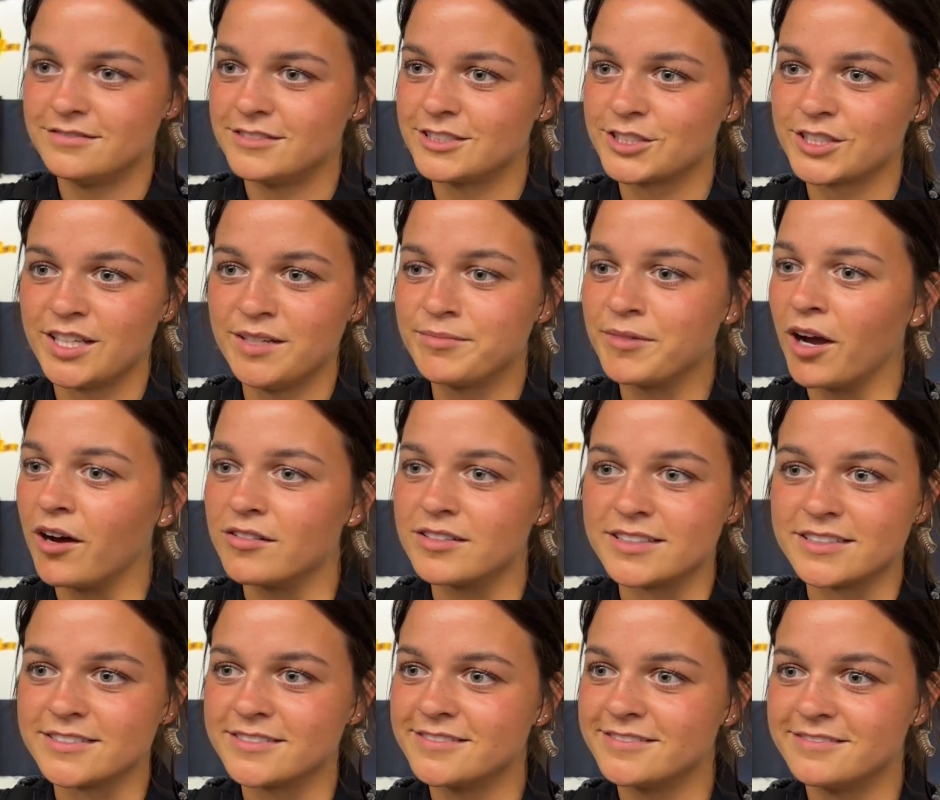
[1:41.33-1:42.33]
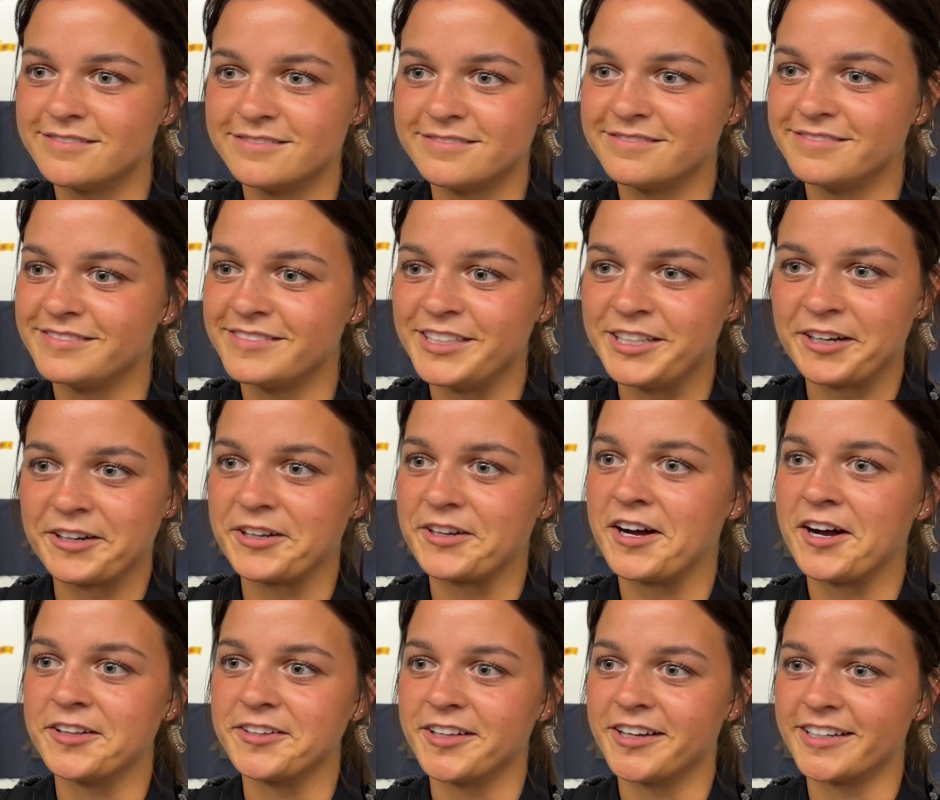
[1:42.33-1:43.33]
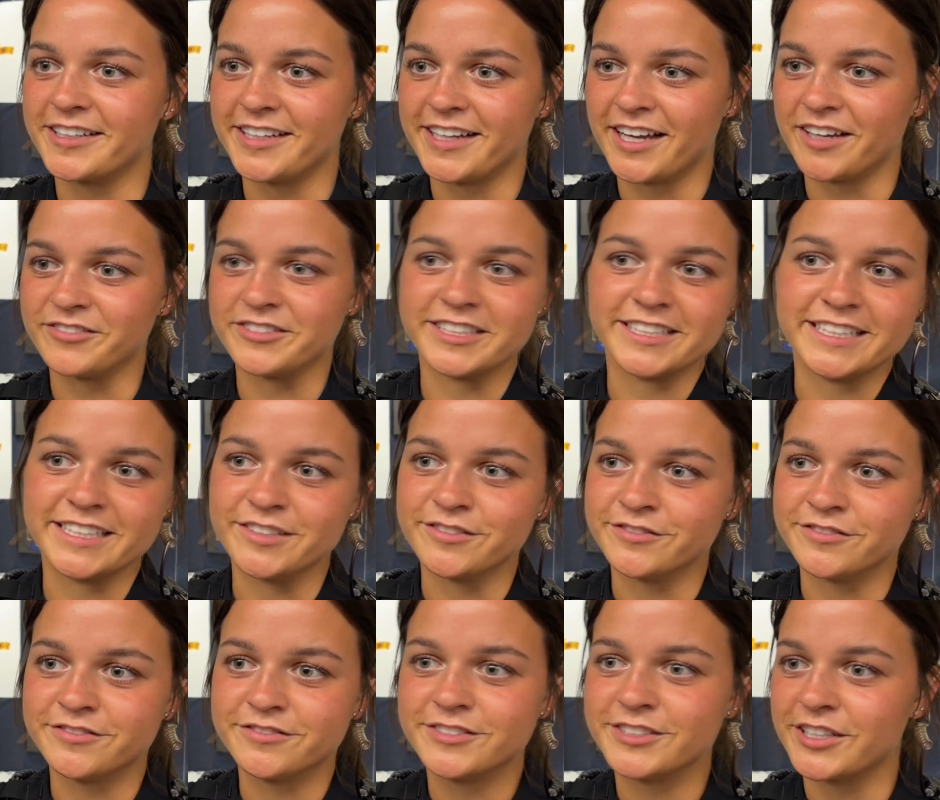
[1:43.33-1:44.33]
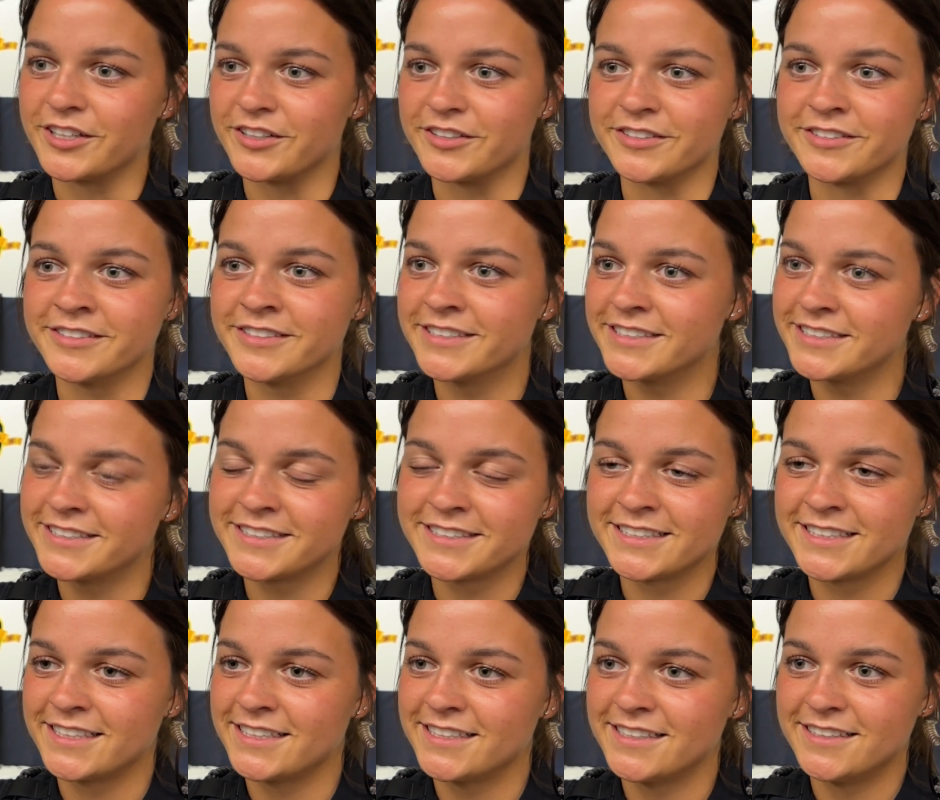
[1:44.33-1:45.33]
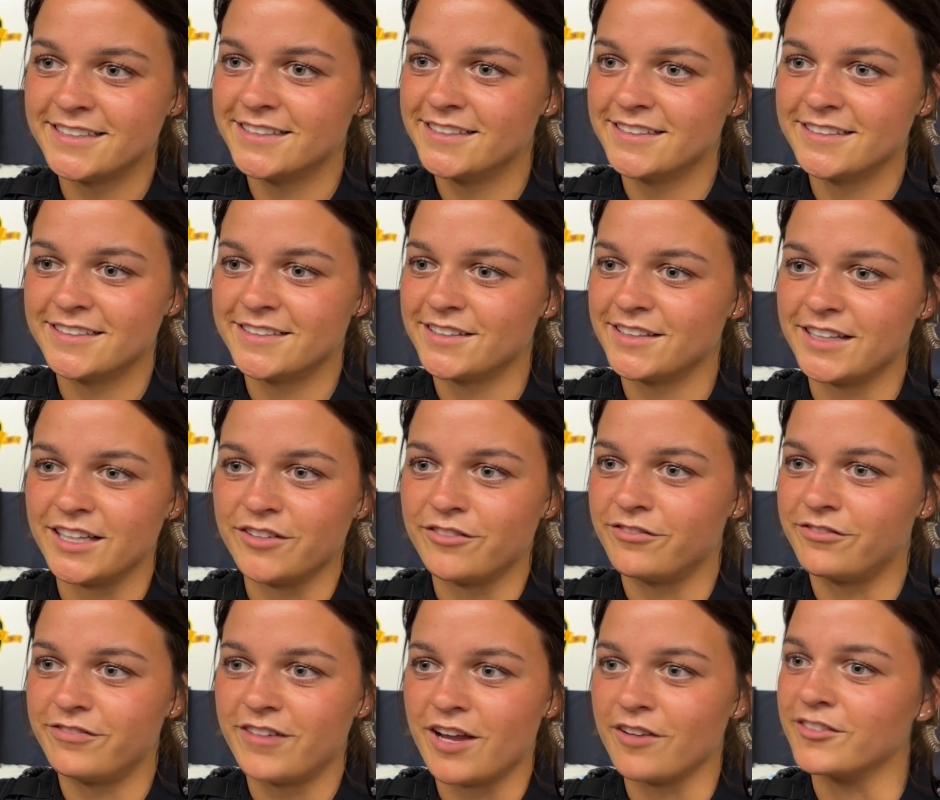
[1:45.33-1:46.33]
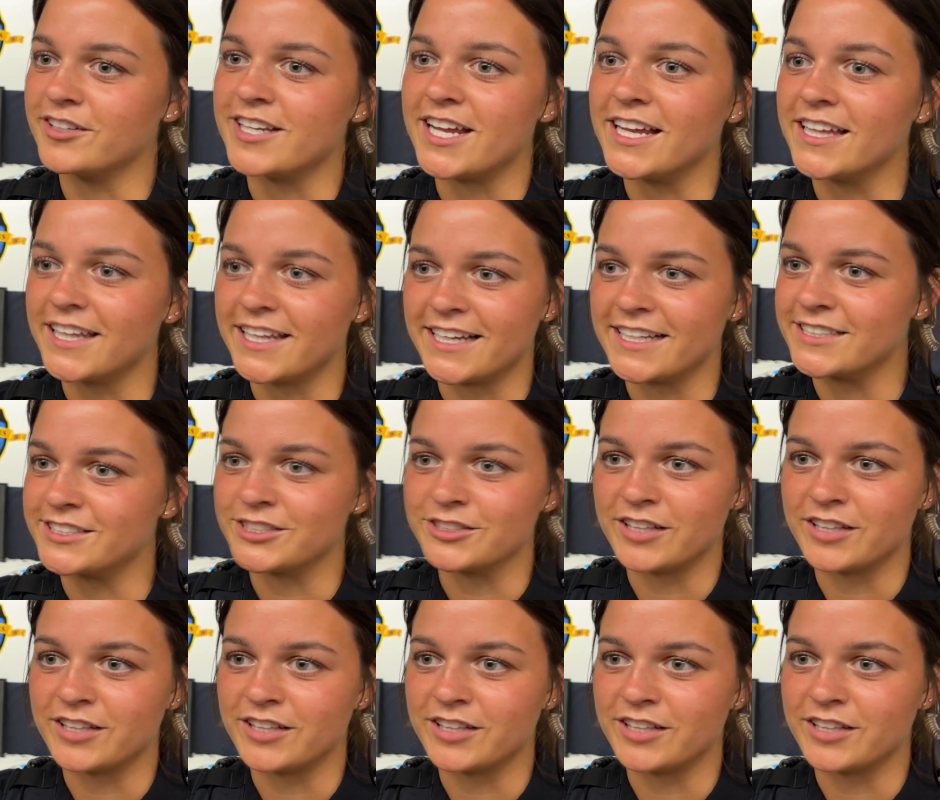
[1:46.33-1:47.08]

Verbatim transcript: Just keep going. You don't know how long you have to live, so Live every day like it's your